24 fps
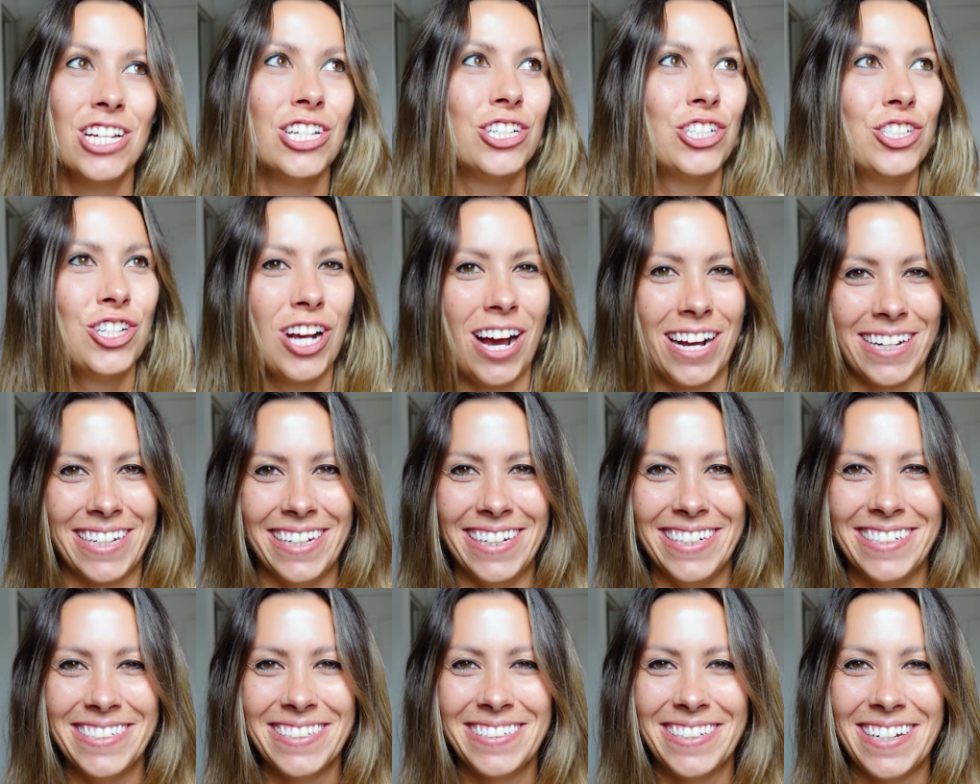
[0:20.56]

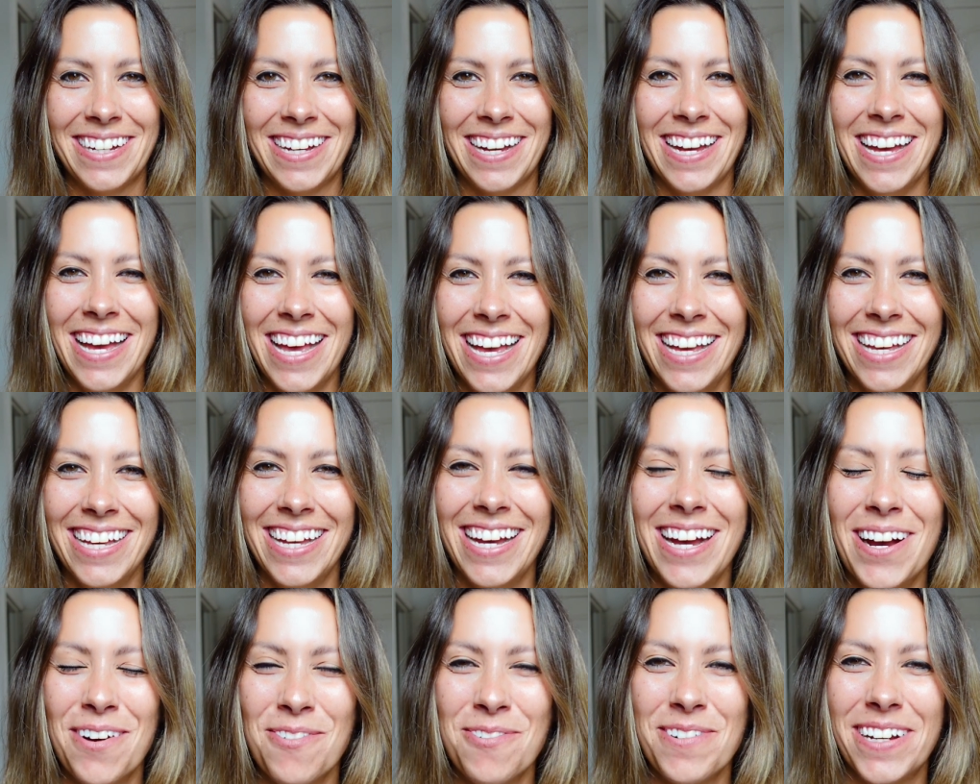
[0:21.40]
Shocking.
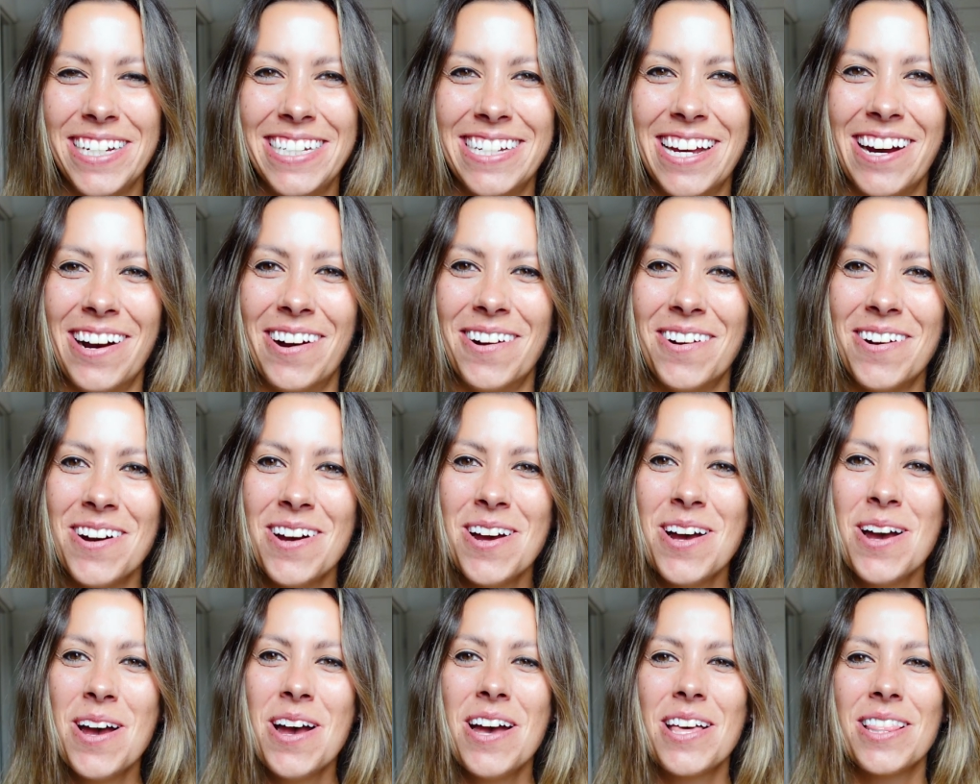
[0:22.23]
We know.
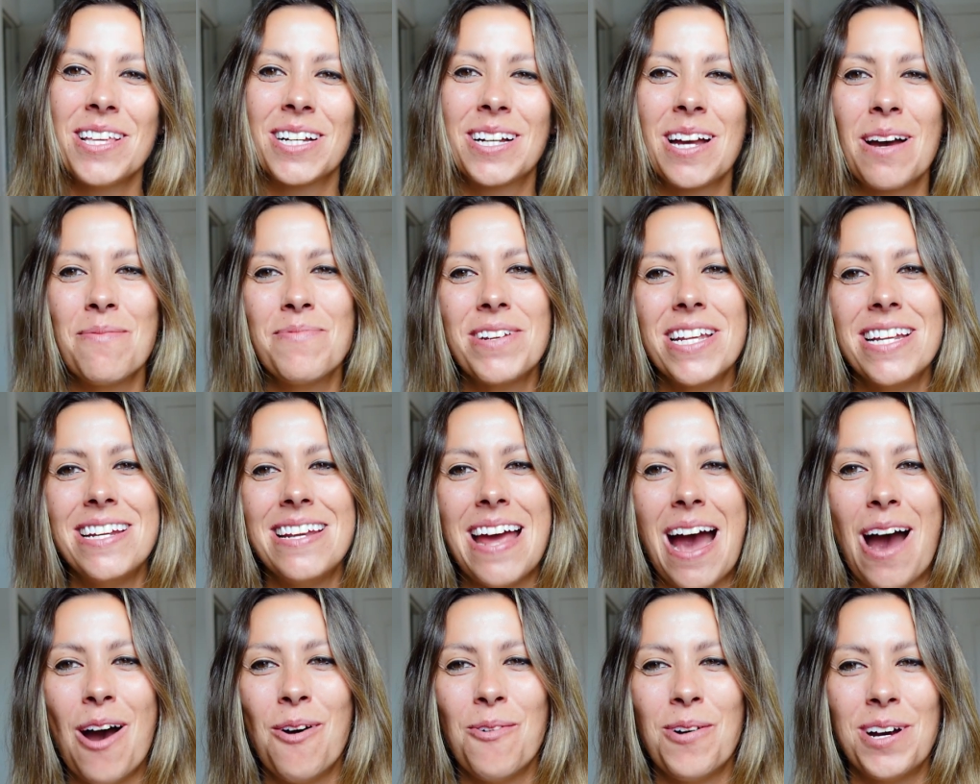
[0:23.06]
The company
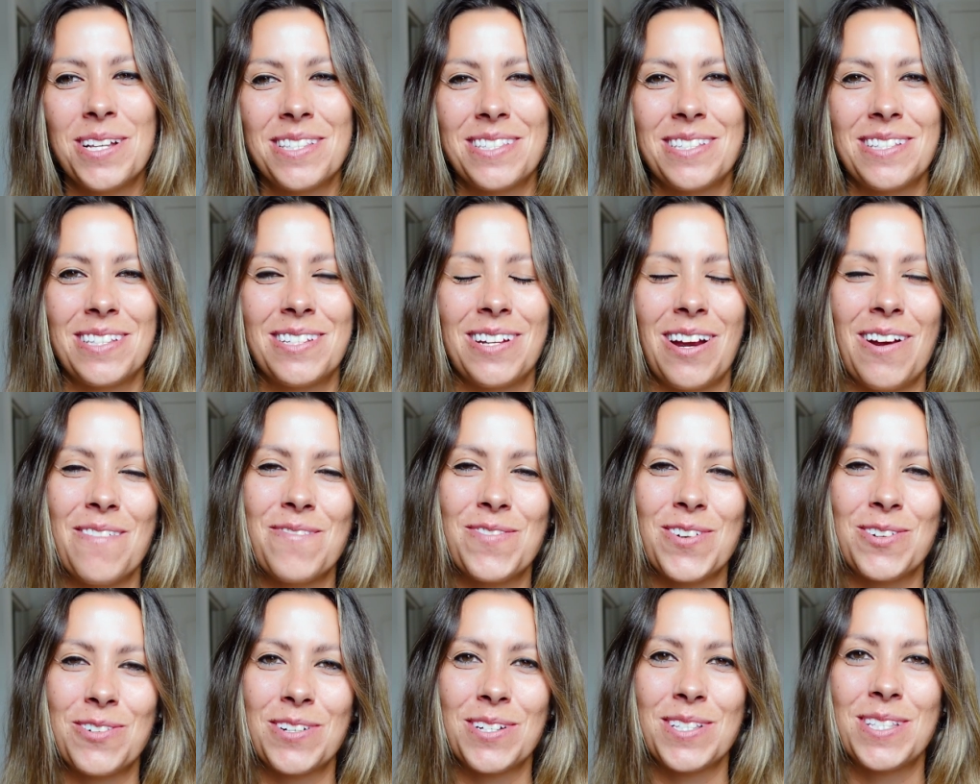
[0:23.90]
now wants to start
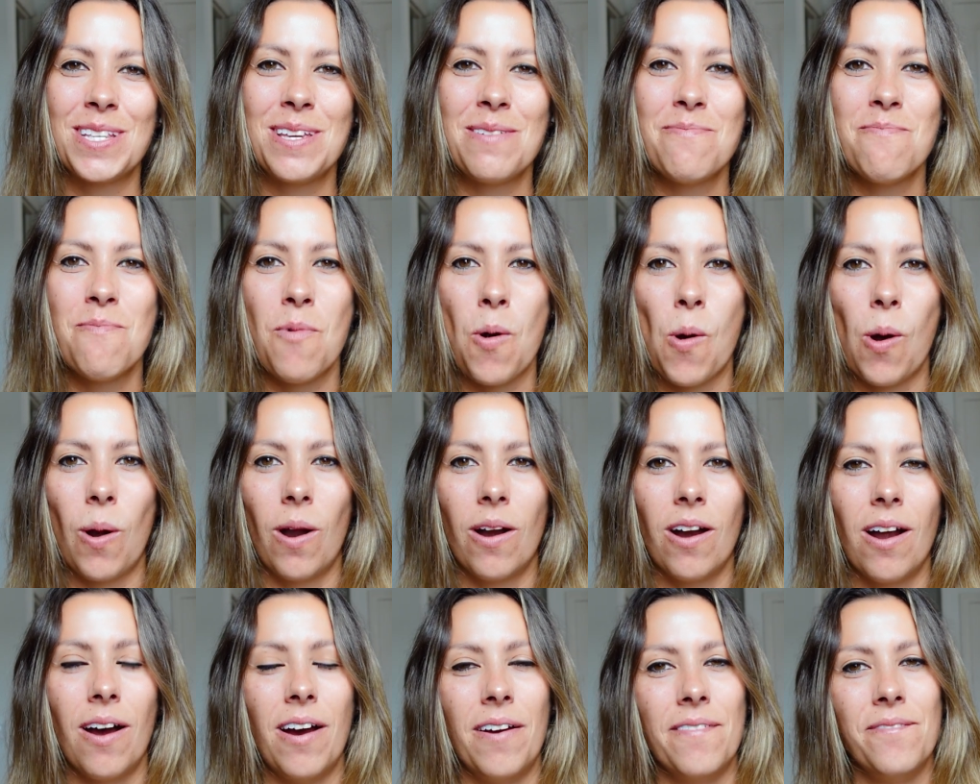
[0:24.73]
focusing more
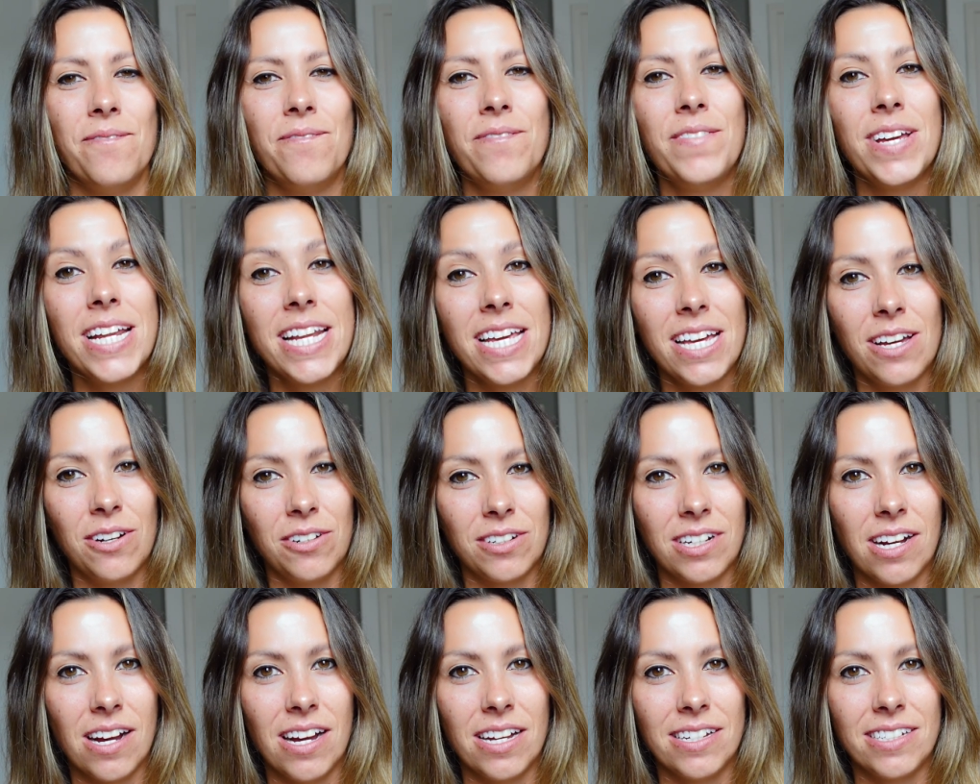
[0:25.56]
on video
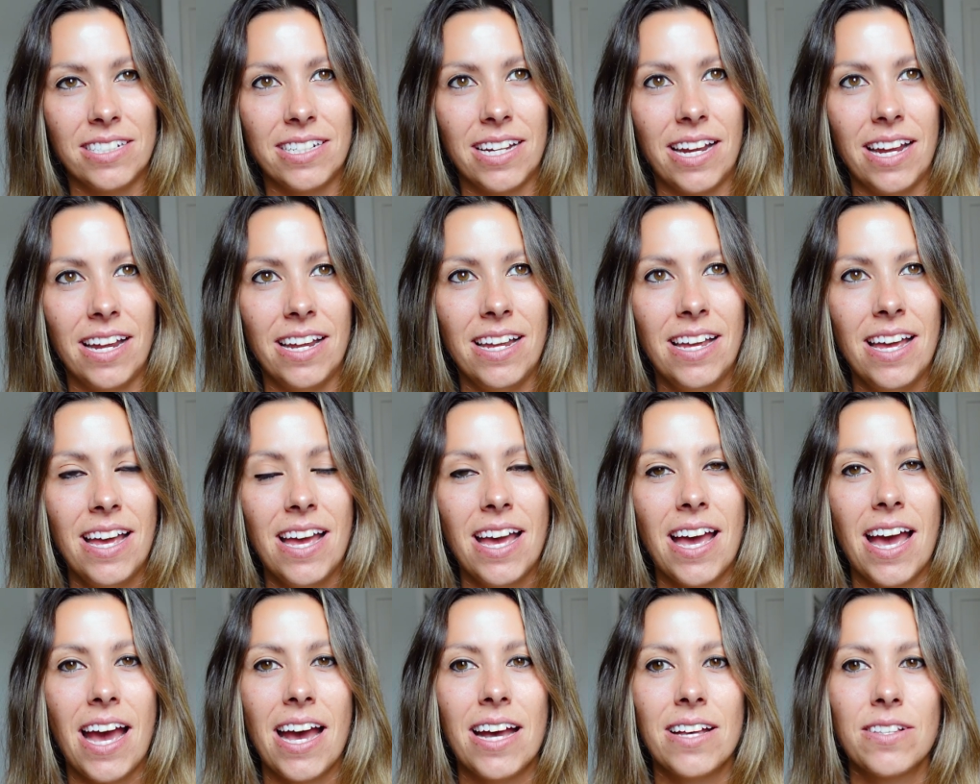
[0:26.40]
content
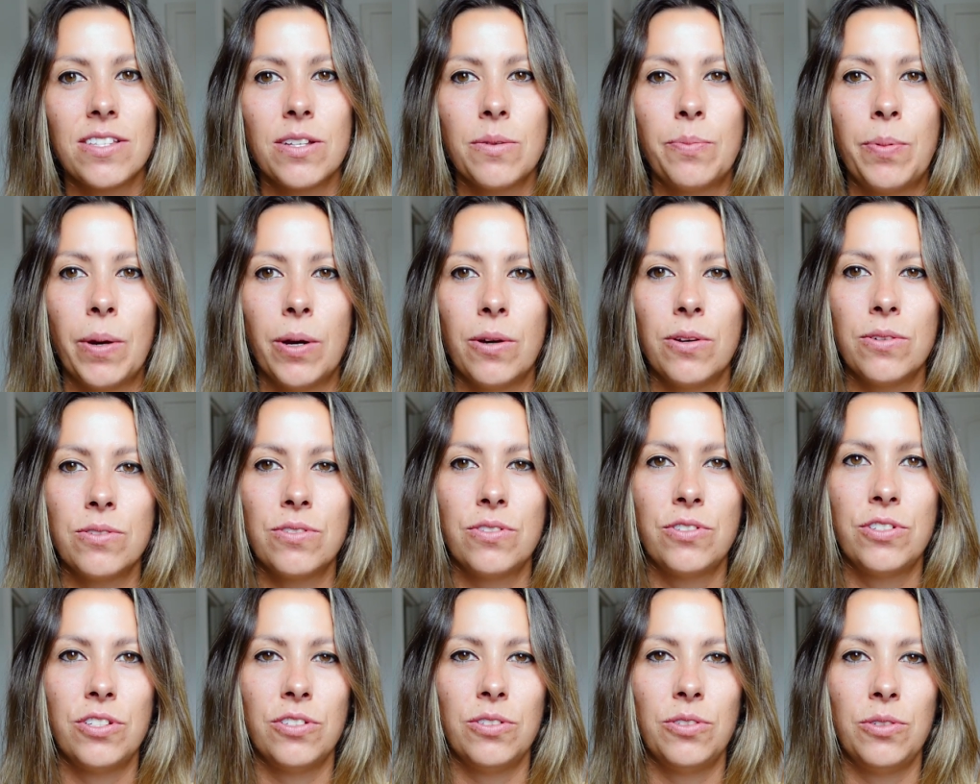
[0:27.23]
as
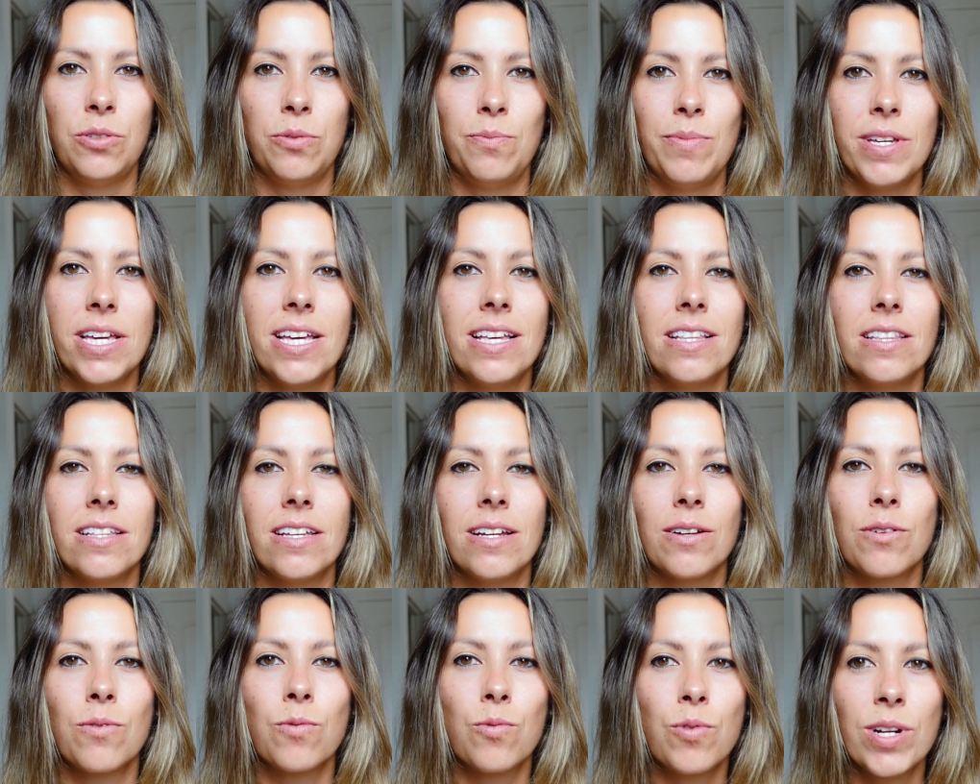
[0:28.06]
opposed to being
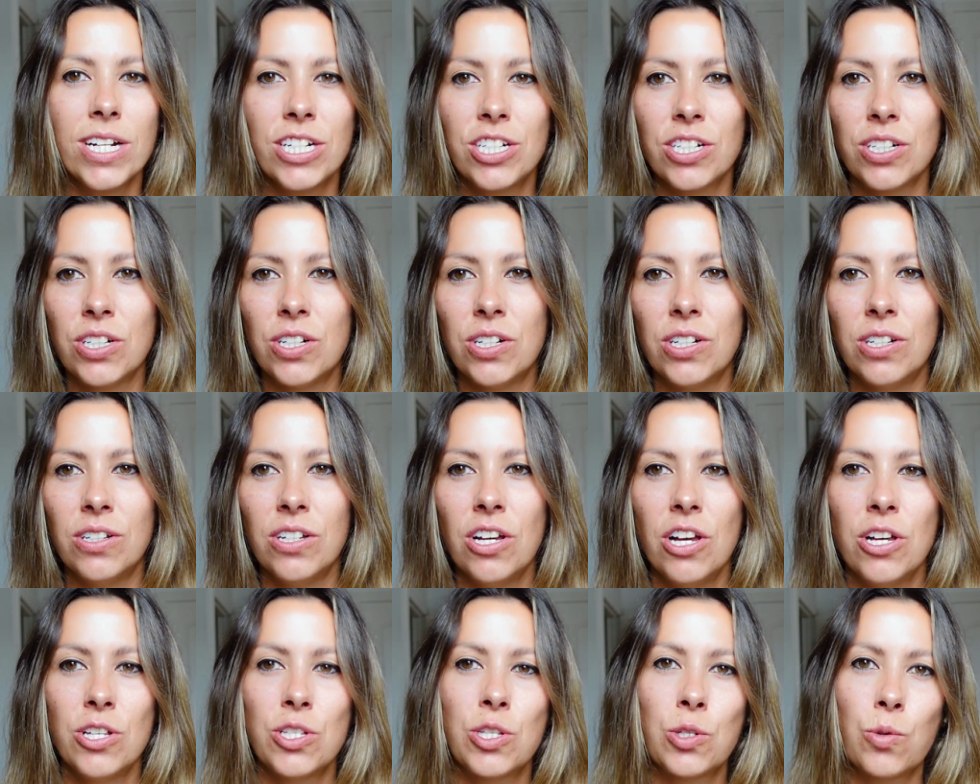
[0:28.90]
the
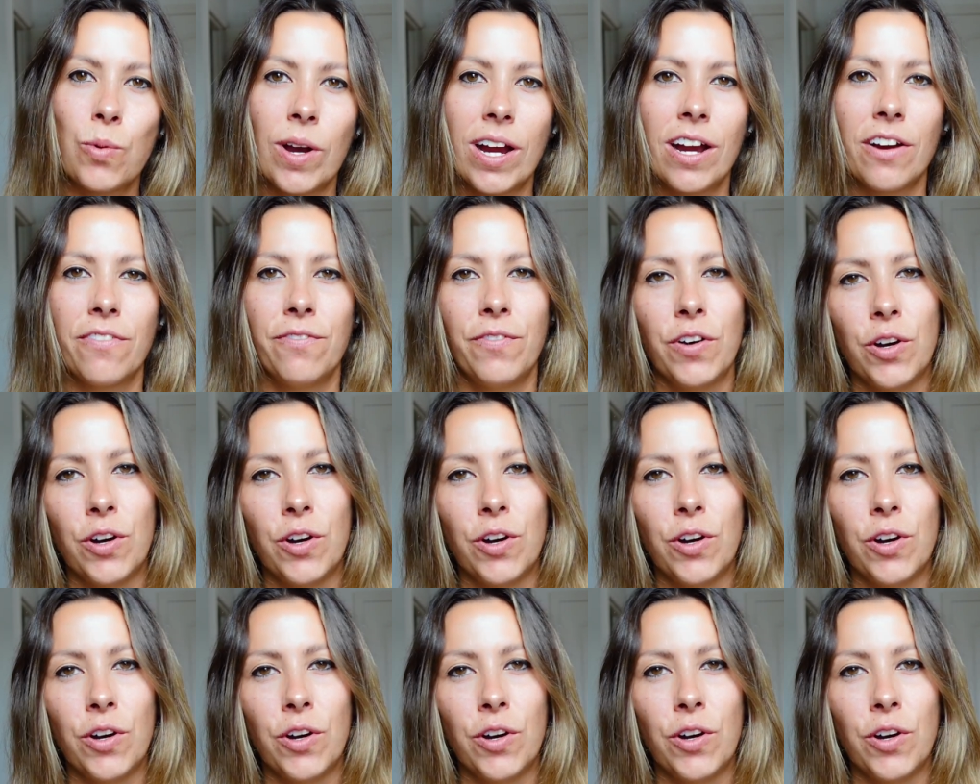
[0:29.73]
original square